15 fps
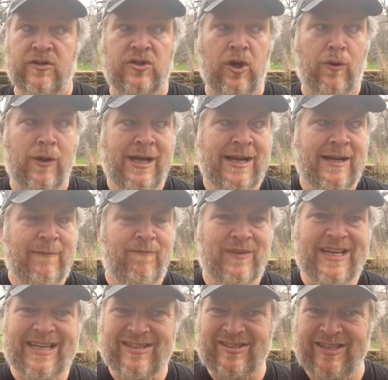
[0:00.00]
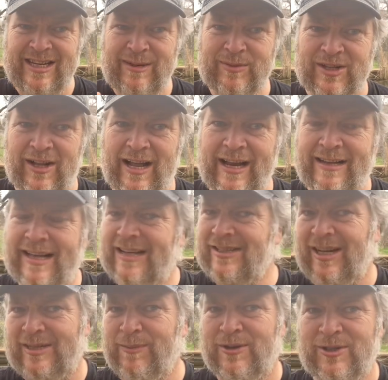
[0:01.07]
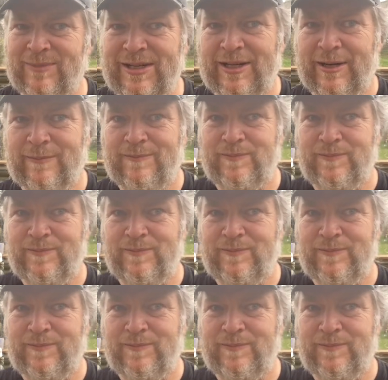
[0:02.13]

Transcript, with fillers: So it seems like that's not supposed to be there.